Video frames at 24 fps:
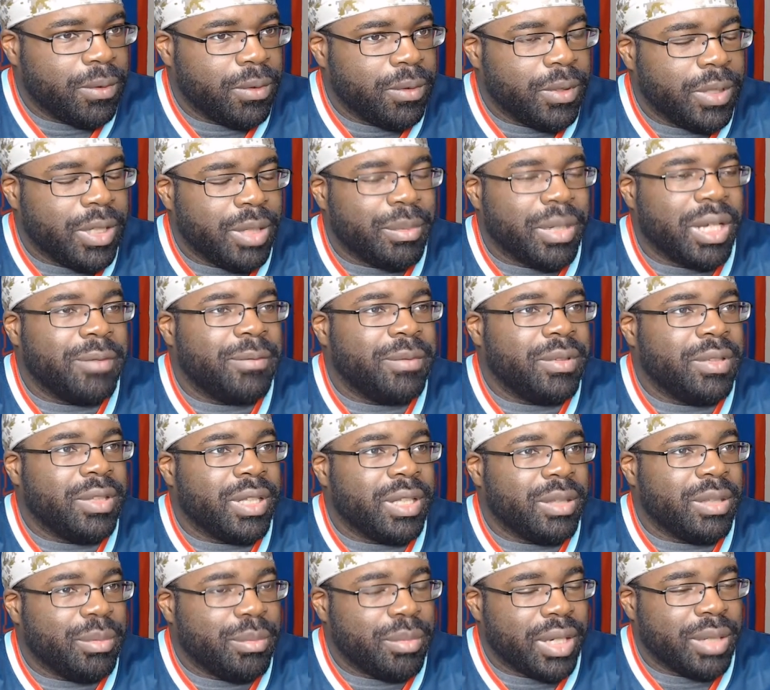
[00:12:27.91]
he might
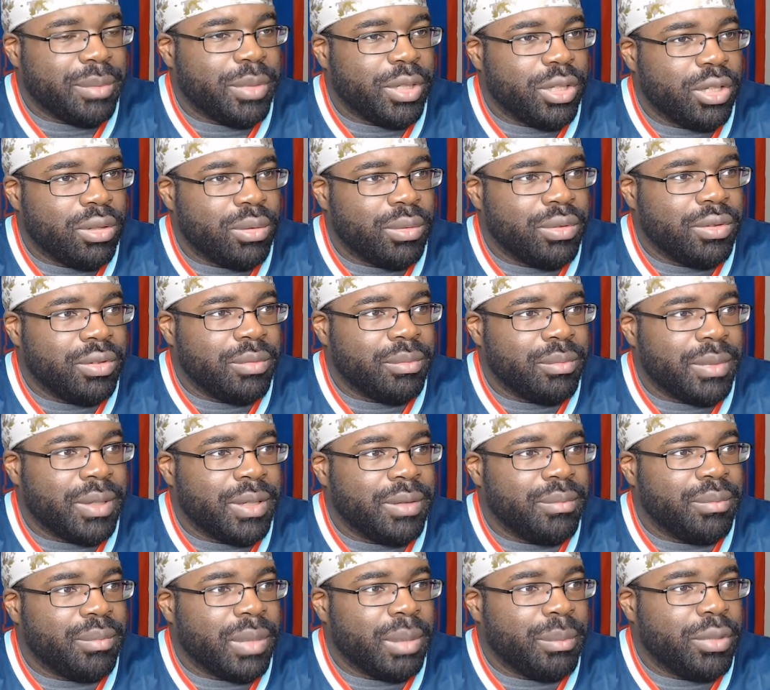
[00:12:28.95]
be going
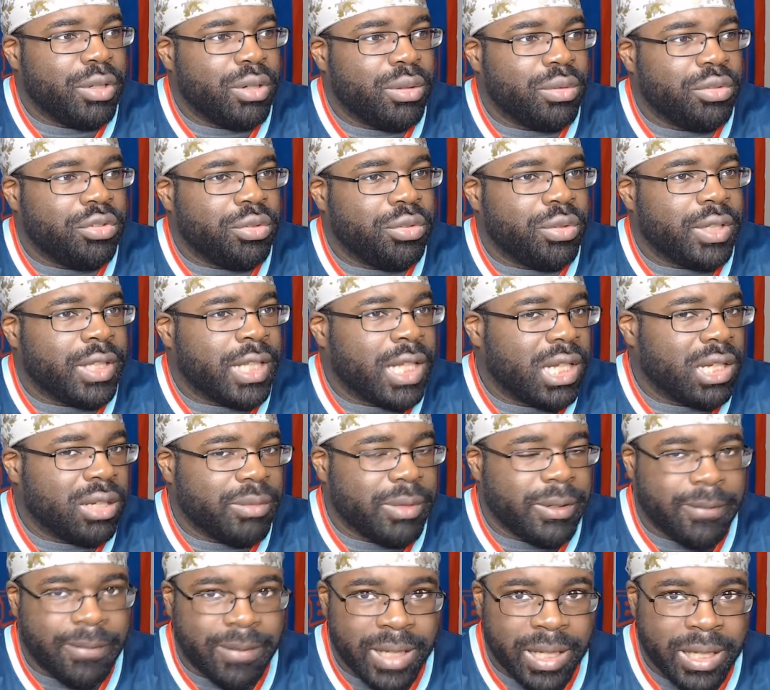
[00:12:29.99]
to the Calgary
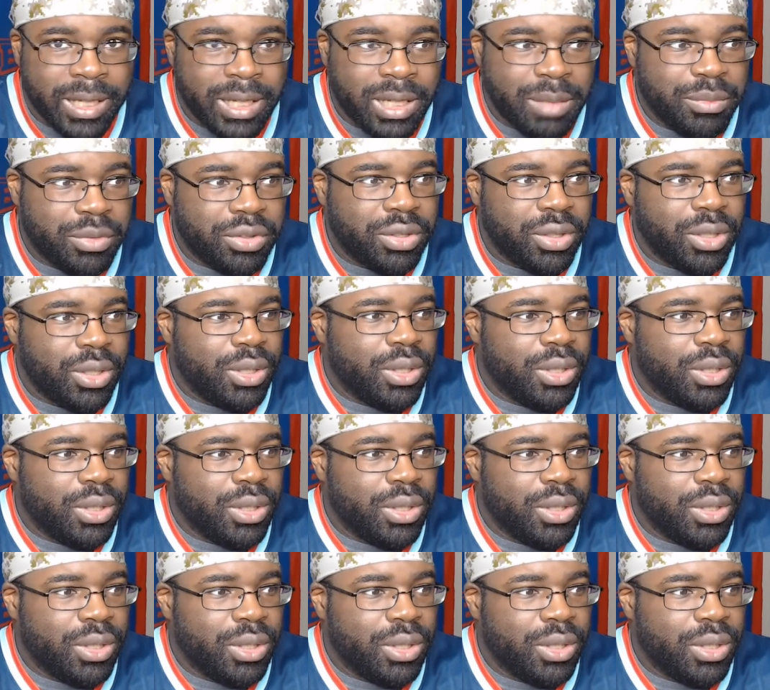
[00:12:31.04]
Flames,